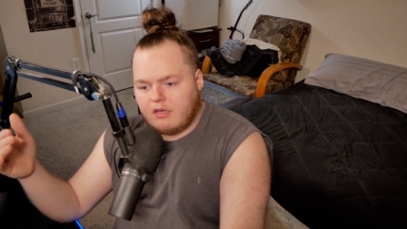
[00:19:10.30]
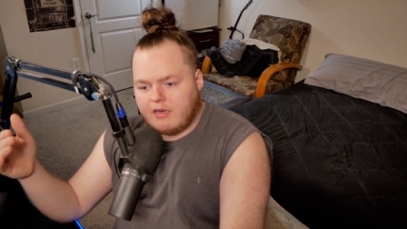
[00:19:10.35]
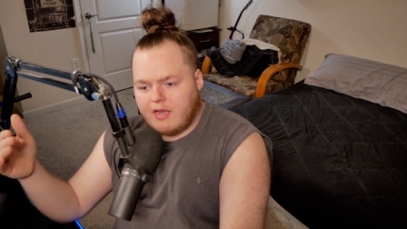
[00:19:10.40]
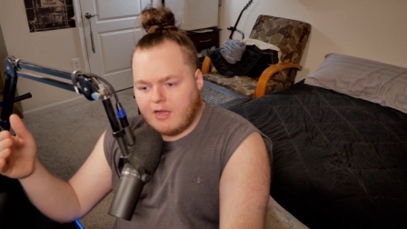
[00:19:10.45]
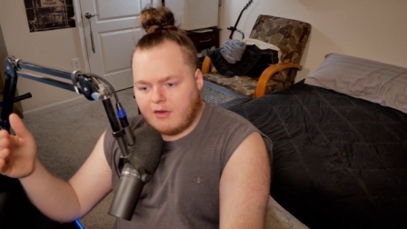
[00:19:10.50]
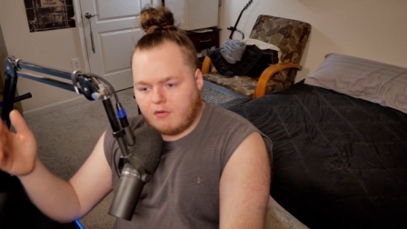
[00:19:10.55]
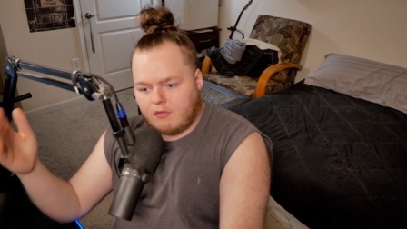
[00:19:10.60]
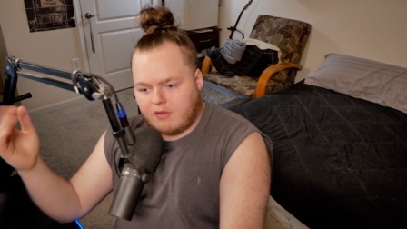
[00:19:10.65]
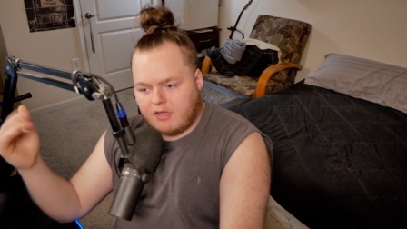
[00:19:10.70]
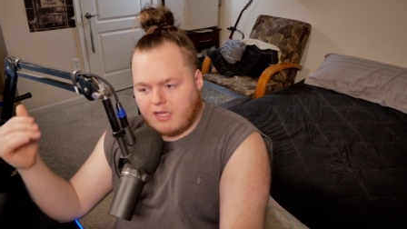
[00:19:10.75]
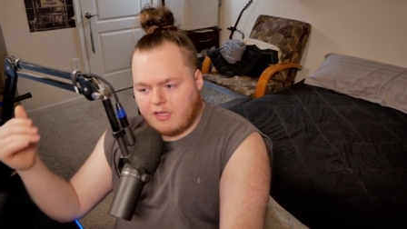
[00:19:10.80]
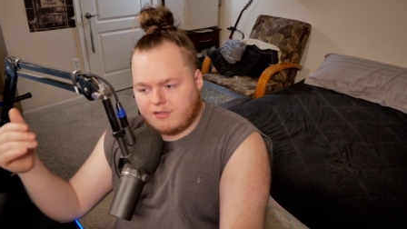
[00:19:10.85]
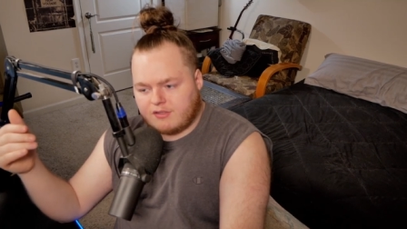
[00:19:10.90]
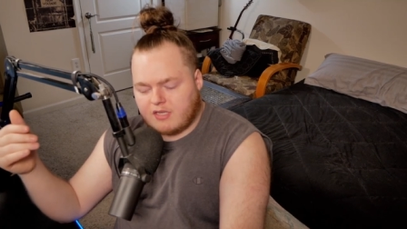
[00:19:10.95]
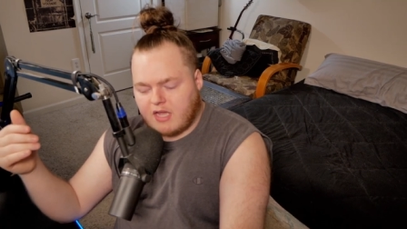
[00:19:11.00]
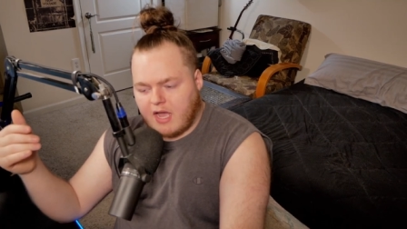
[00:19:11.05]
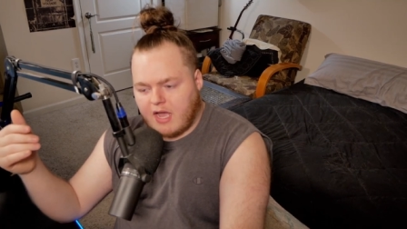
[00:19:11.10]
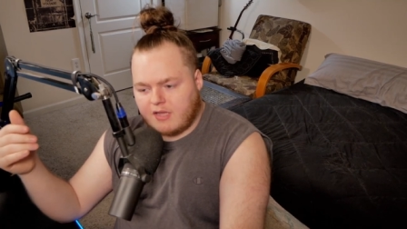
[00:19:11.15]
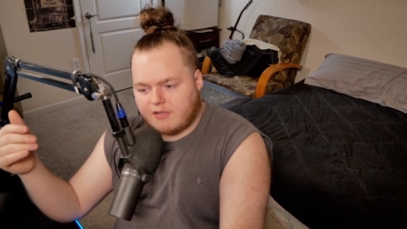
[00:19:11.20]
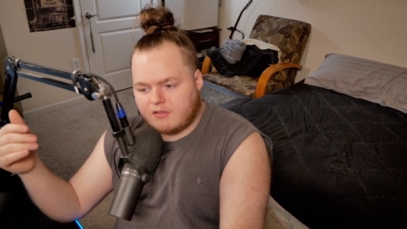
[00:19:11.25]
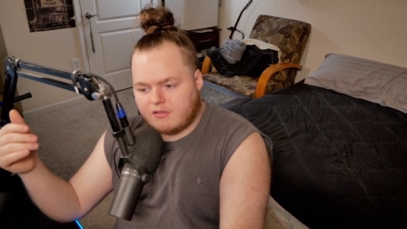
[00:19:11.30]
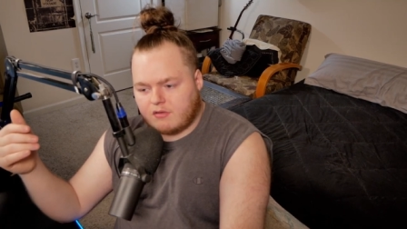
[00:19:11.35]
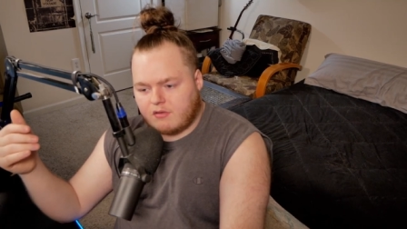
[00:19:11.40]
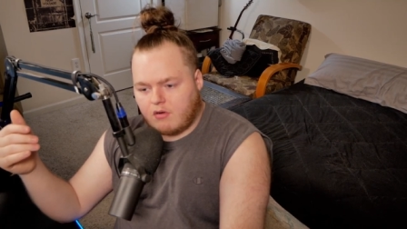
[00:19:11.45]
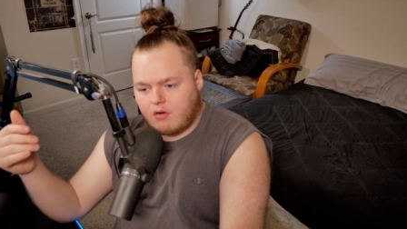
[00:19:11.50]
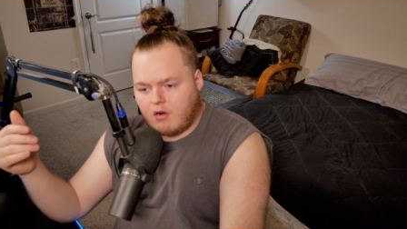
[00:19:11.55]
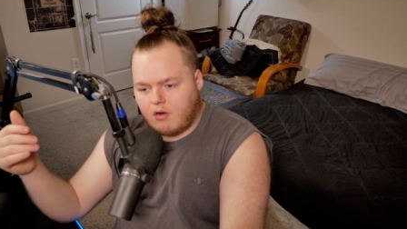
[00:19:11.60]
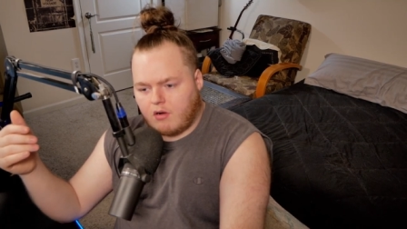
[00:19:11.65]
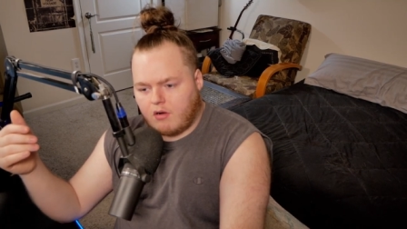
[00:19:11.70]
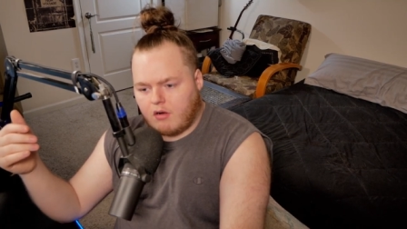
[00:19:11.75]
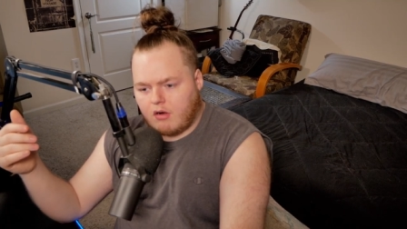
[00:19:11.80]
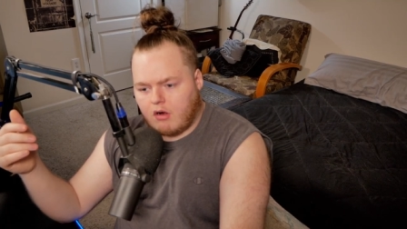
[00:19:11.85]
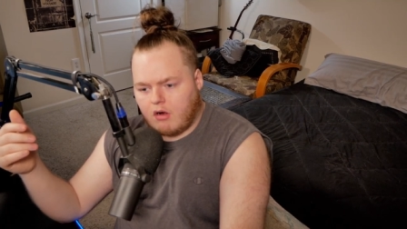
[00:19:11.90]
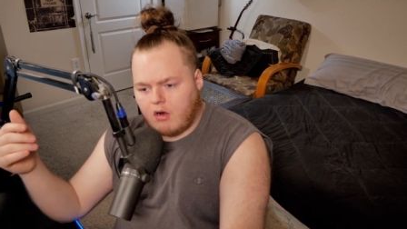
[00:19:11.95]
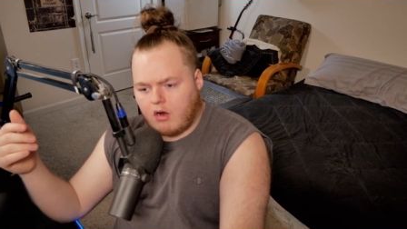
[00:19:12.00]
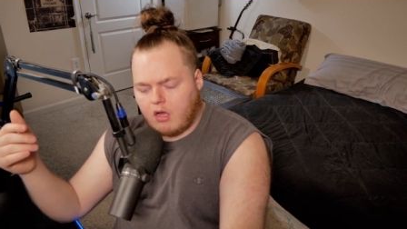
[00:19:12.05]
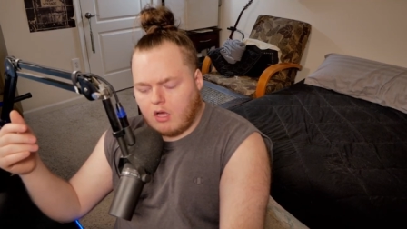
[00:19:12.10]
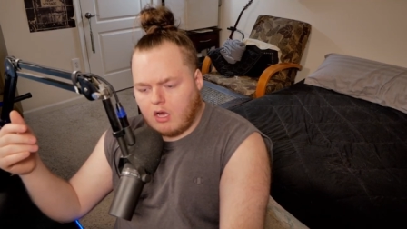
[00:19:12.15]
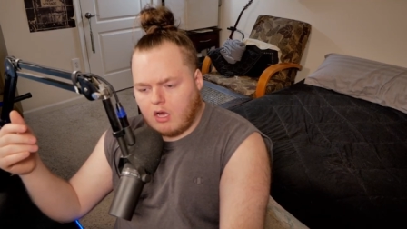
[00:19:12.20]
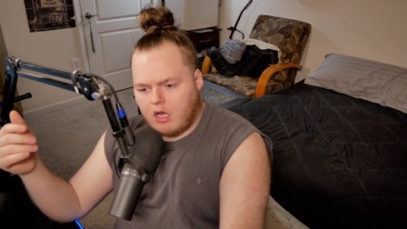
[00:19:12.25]
down to a kid size, or
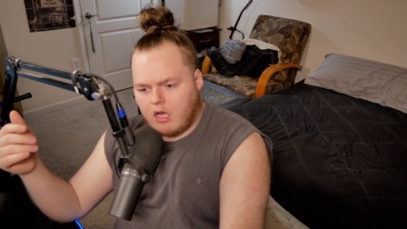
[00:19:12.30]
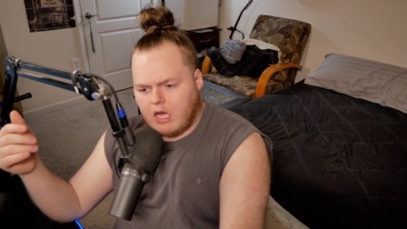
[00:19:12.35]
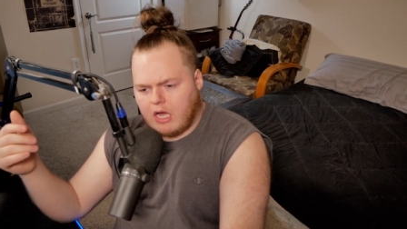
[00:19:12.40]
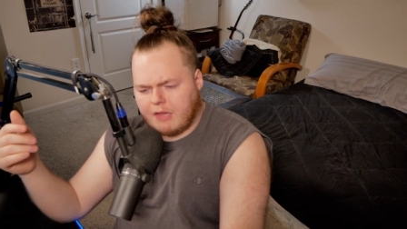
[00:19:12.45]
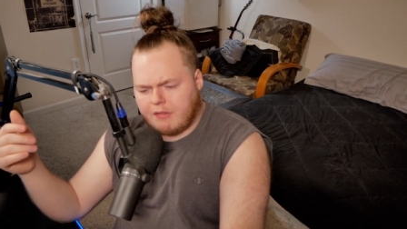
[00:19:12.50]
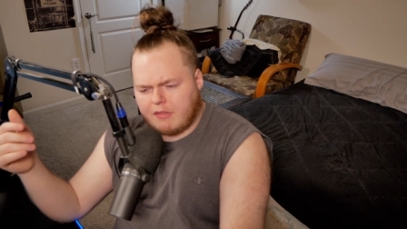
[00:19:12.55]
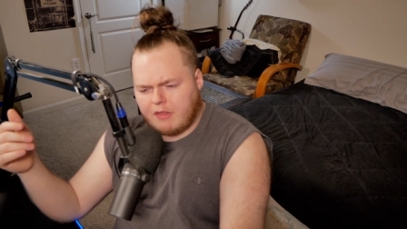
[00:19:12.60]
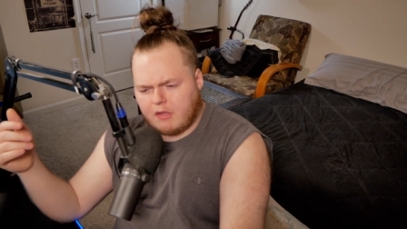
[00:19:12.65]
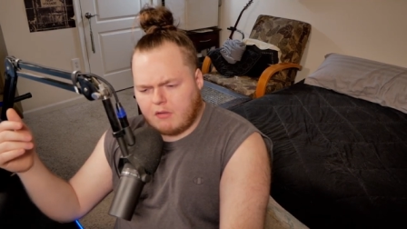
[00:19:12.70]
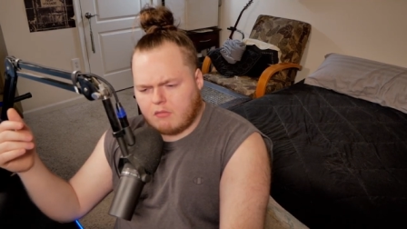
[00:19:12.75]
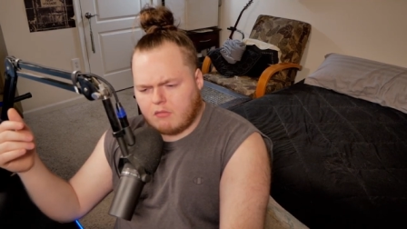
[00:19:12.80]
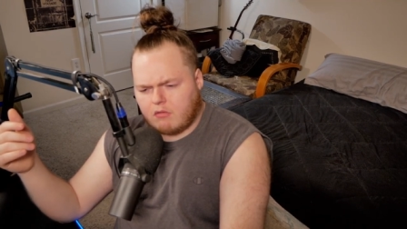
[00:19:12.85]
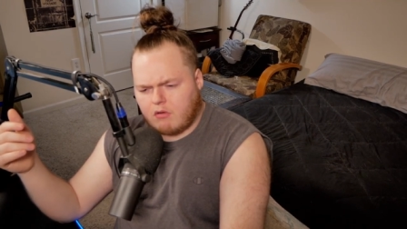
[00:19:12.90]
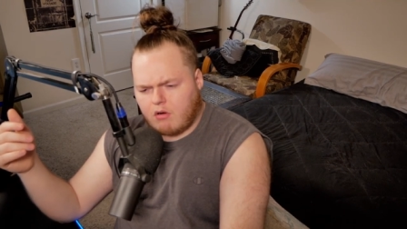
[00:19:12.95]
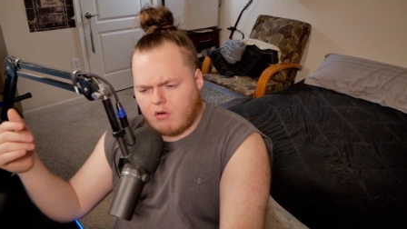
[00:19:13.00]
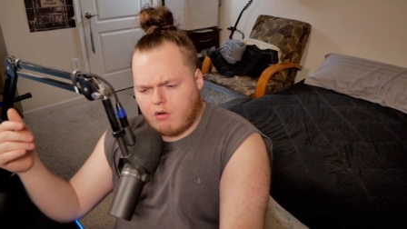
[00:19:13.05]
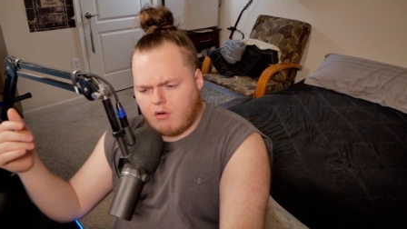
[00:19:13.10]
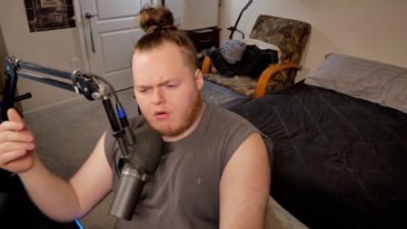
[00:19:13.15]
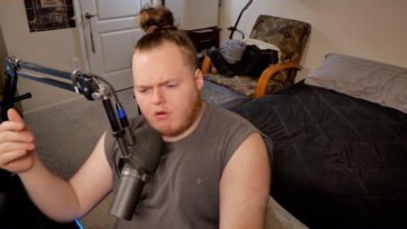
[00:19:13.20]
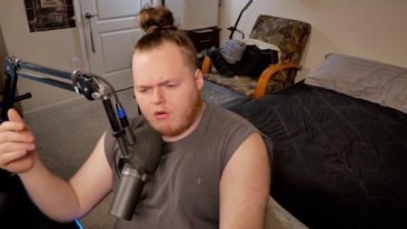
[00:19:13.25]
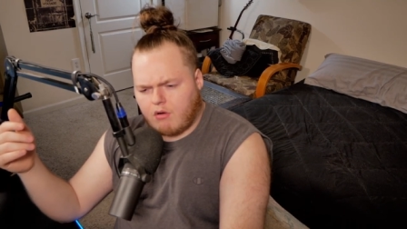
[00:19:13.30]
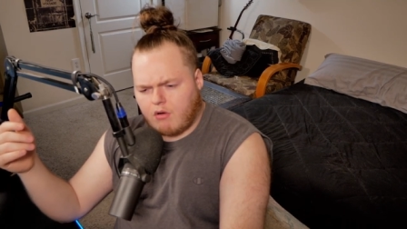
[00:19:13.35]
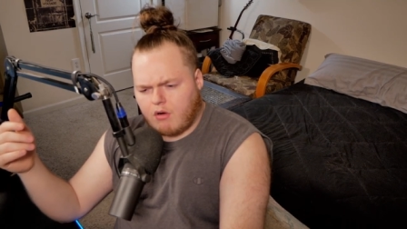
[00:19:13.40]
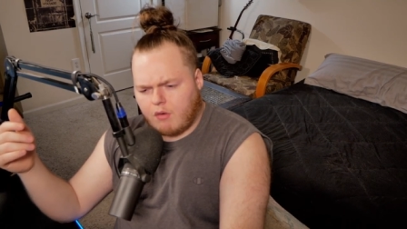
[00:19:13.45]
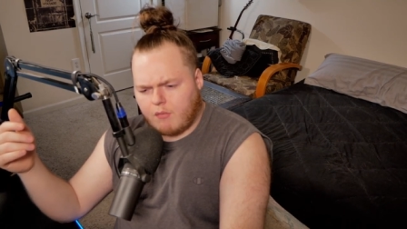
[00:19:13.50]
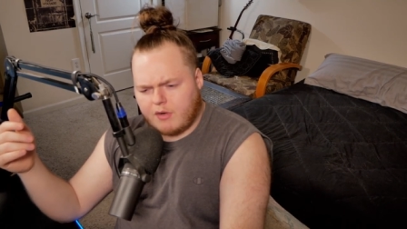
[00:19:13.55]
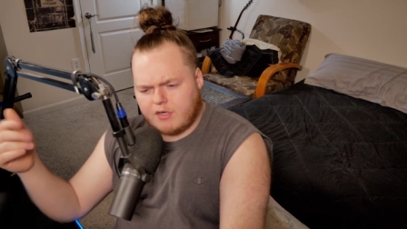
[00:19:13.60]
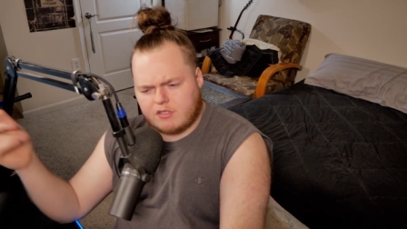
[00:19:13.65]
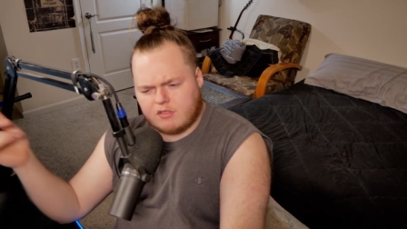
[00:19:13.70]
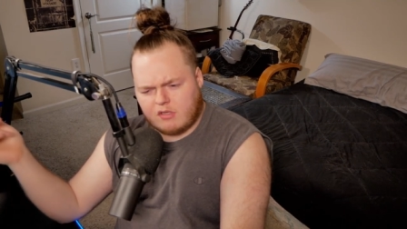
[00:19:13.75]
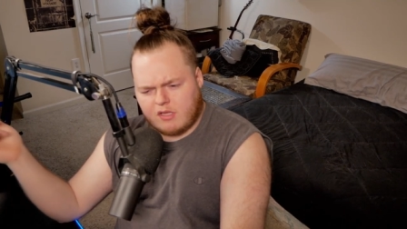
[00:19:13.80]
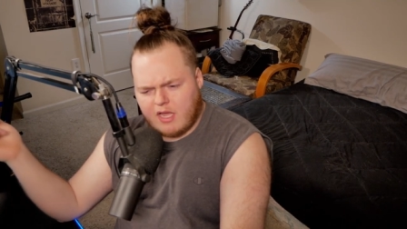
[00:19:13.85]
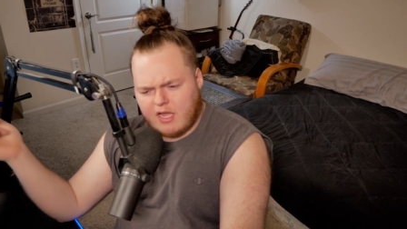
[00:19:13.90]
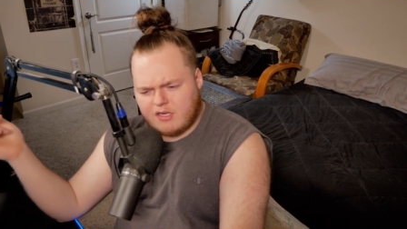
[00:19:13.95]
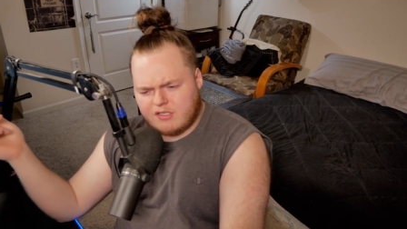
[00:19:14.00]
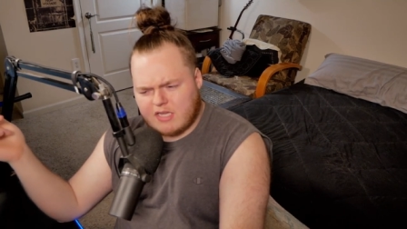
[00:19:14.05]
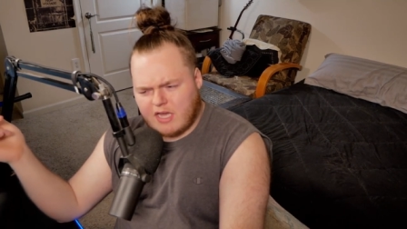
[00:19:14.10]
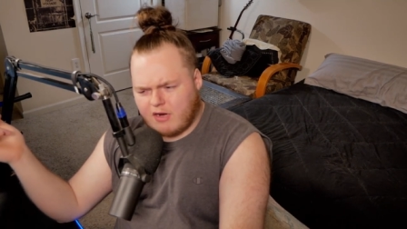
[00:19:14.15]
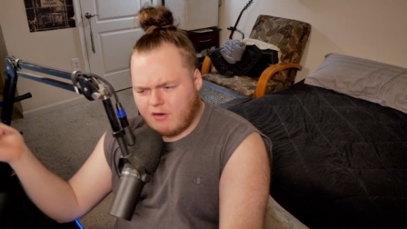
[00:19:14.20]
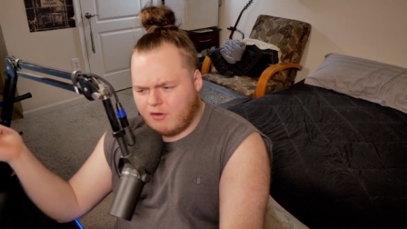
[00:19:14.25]
uh, I think her original age.